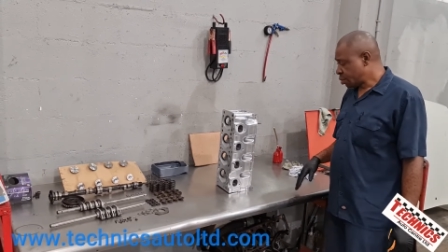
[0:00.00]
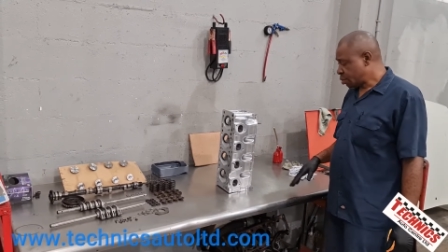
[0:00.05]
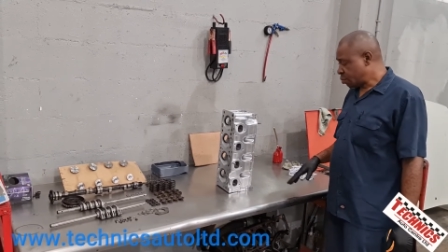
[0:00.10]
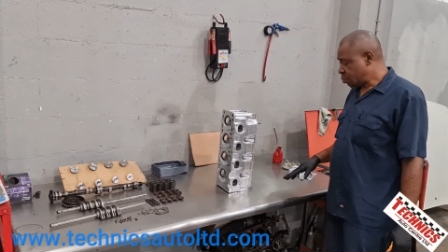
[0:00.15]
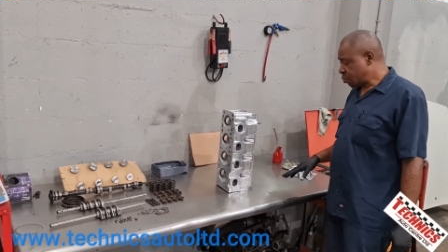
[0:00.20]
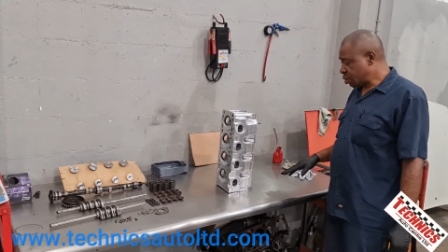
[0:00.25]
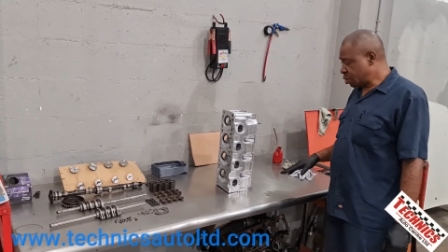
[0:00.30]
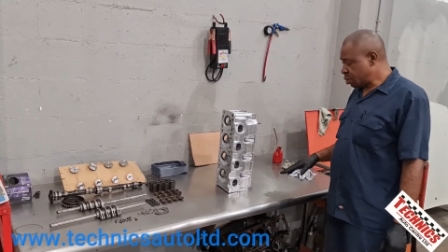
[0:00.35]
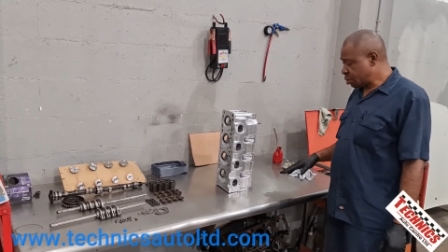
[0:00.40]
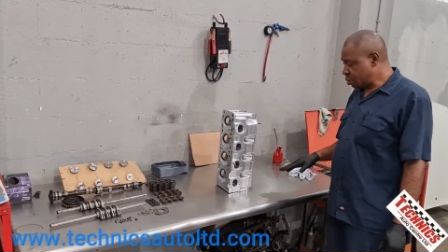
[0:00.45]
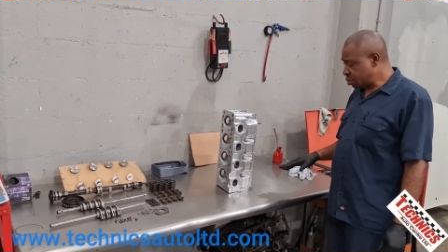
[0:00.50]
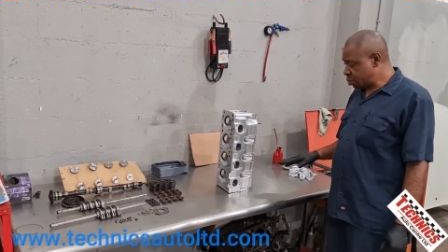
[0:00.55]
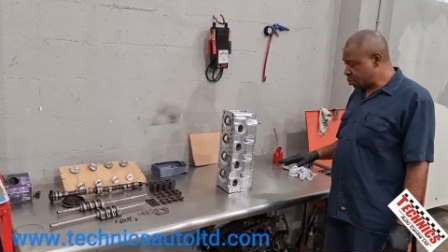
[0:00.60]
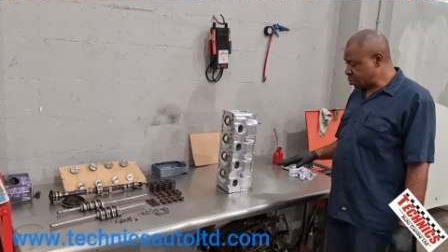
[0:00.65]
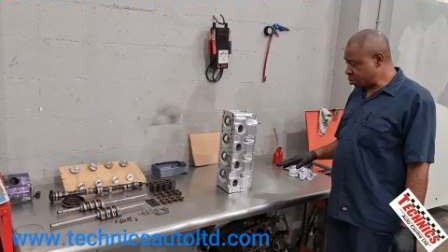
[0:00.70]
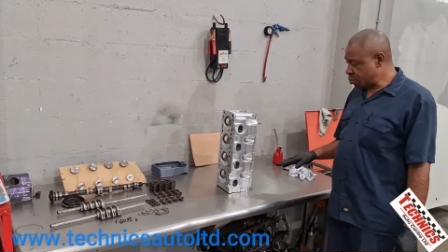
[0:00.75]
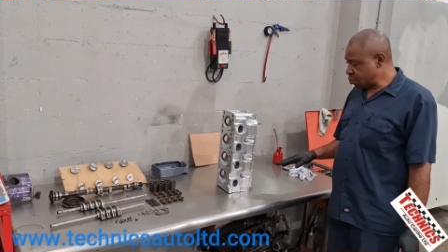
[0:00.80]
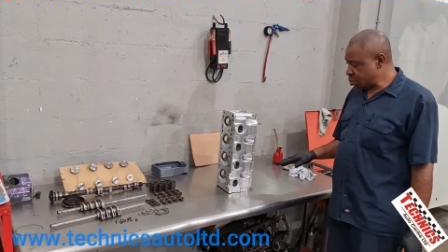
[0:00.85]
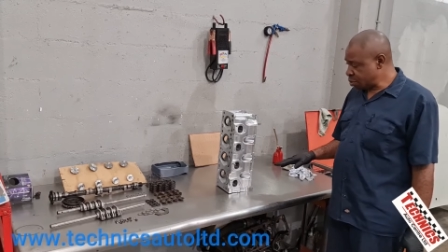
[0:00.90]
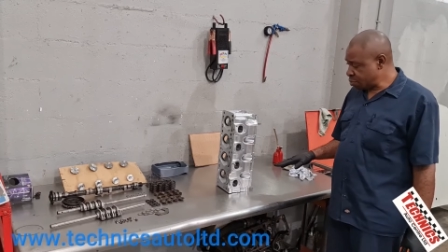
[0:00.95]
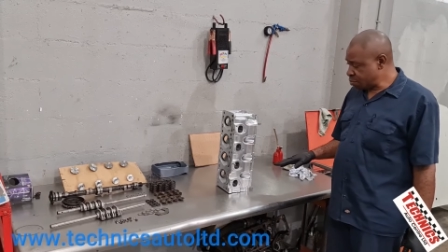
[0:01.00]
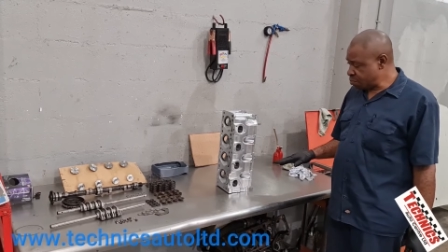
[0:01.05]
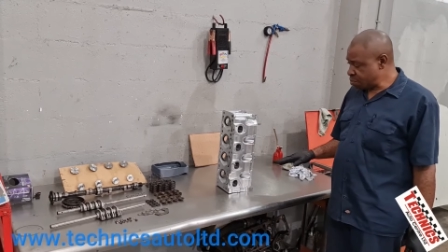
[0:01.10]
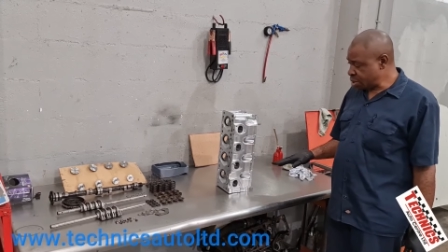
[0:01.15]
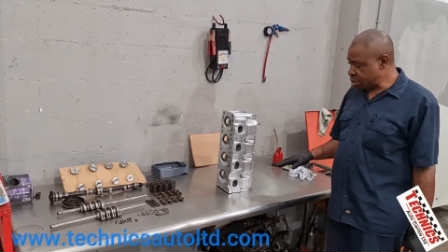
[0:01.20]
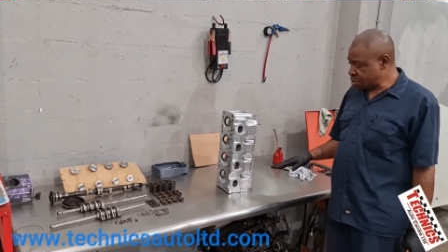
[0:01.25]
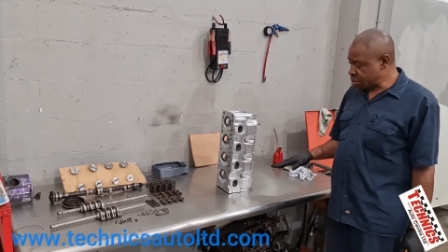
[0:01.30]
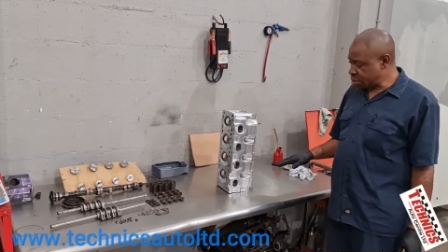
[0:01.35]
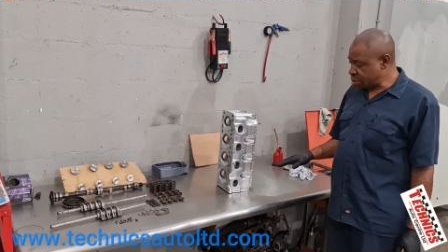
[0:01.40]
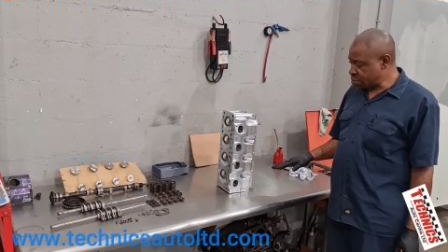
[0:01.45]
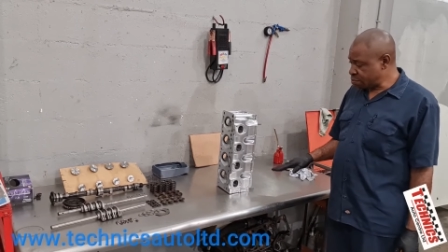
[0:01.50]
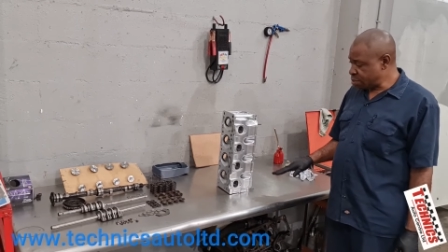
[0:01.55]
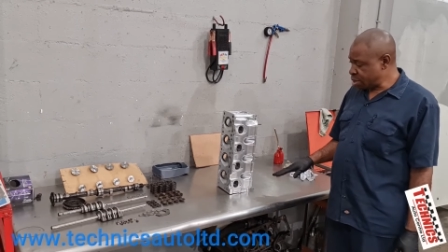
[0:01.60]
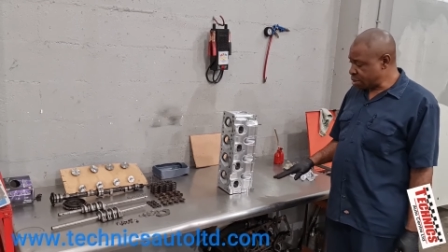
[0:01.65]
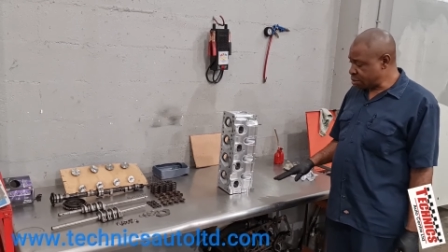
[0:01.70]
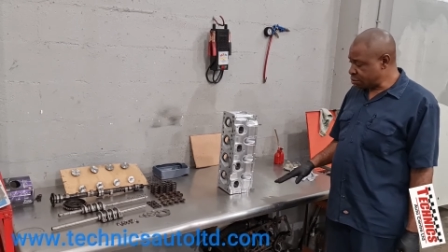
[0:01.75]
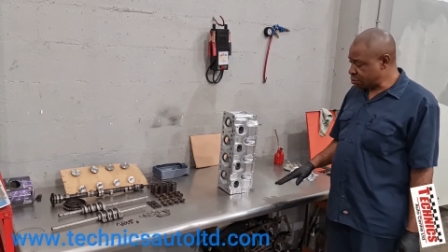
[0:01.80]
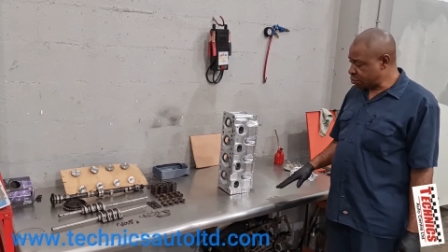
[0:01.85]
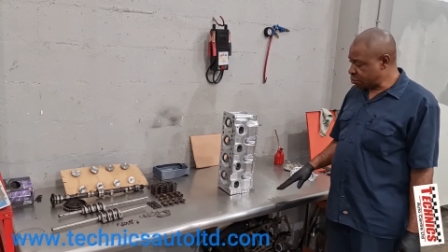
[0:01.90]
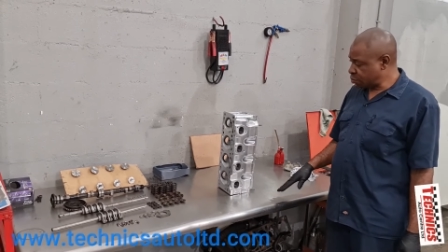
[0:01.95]
One of the things with the metal
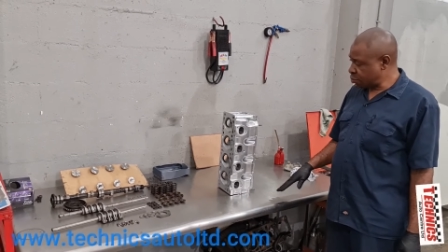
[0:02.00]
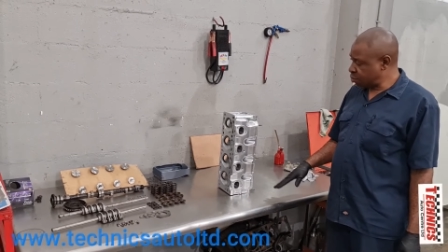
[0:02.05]
bench,